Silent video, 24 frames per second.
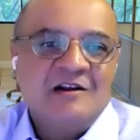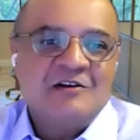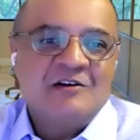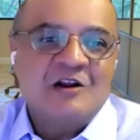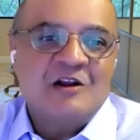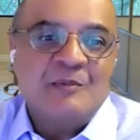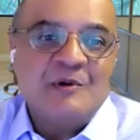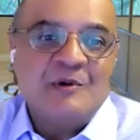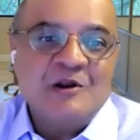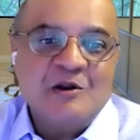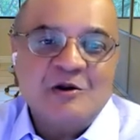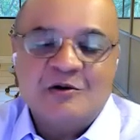
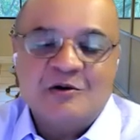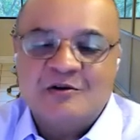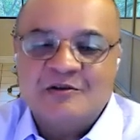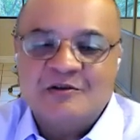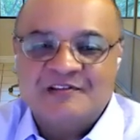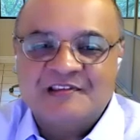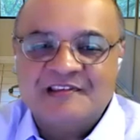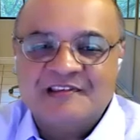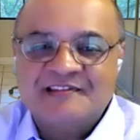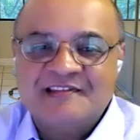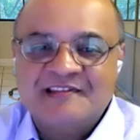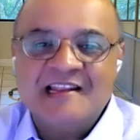drop a note
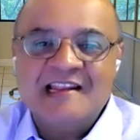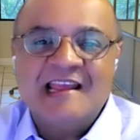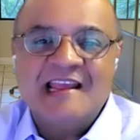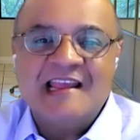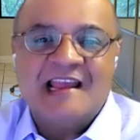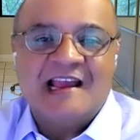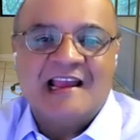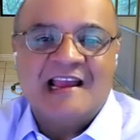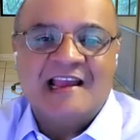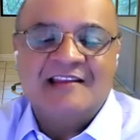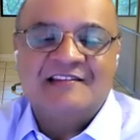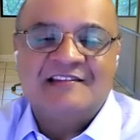to
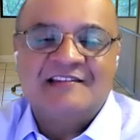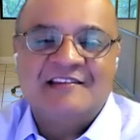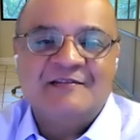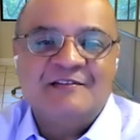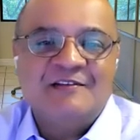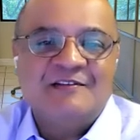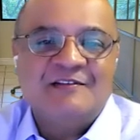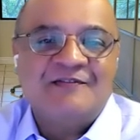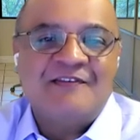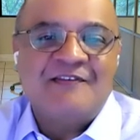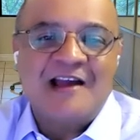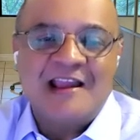Cecilia, and she
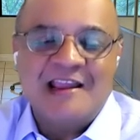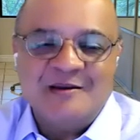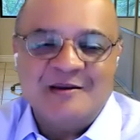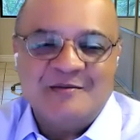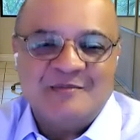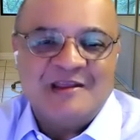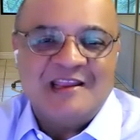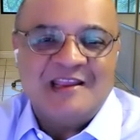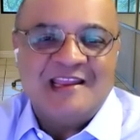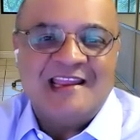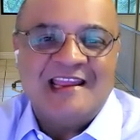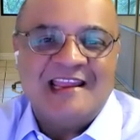will
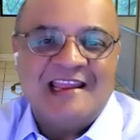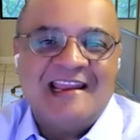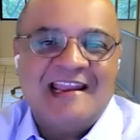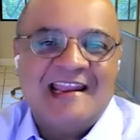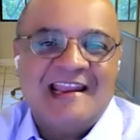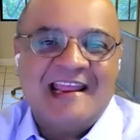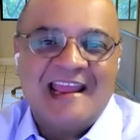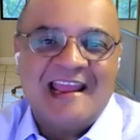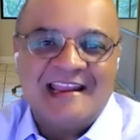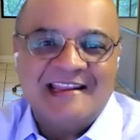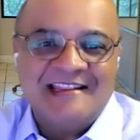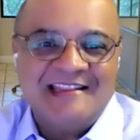find me
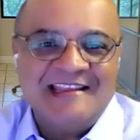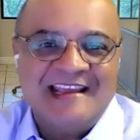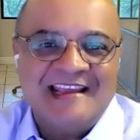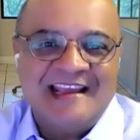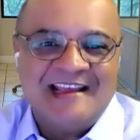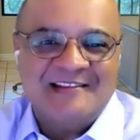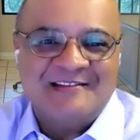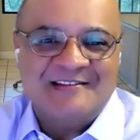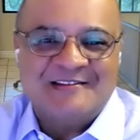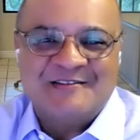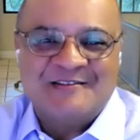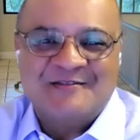and get the
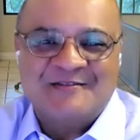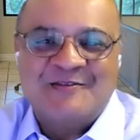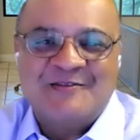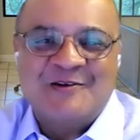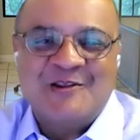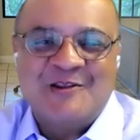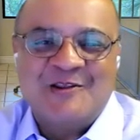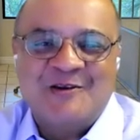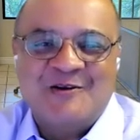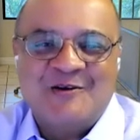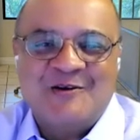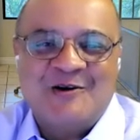answer for
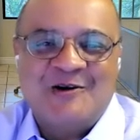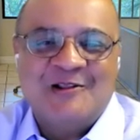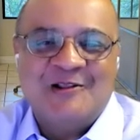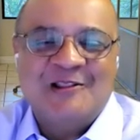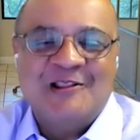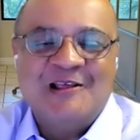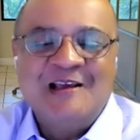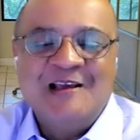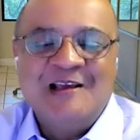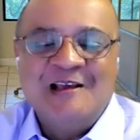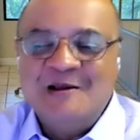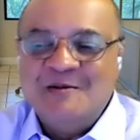you all.